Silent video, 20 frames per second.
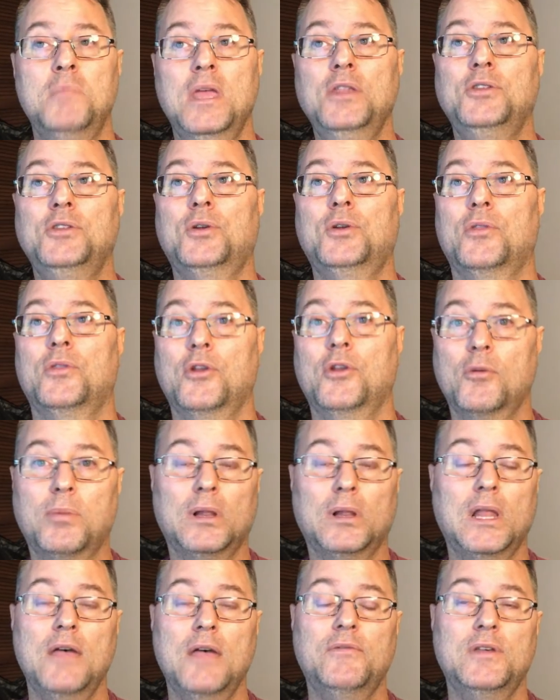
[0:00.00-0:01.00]

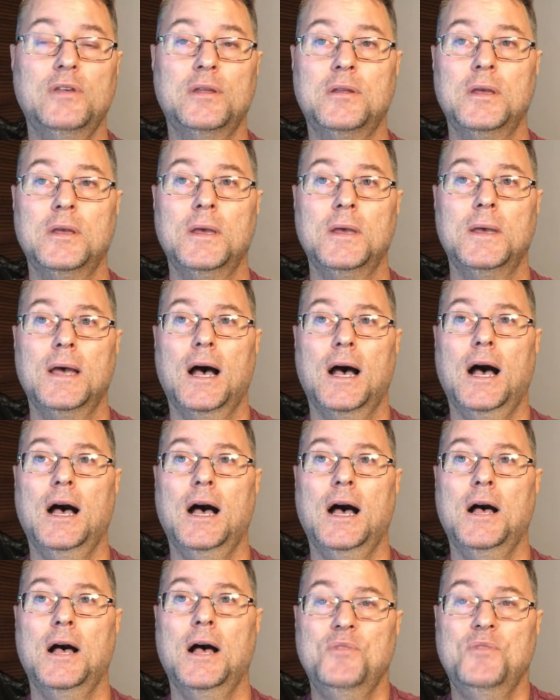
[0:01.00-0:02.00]
evangelist and teacher
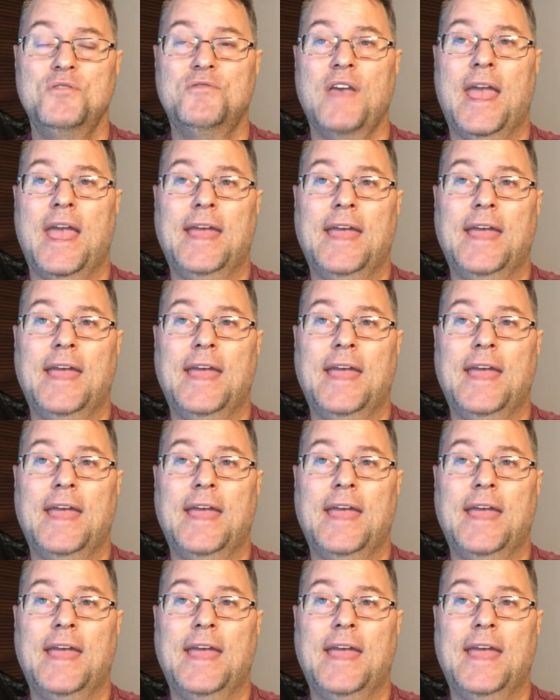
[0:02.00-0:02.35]
and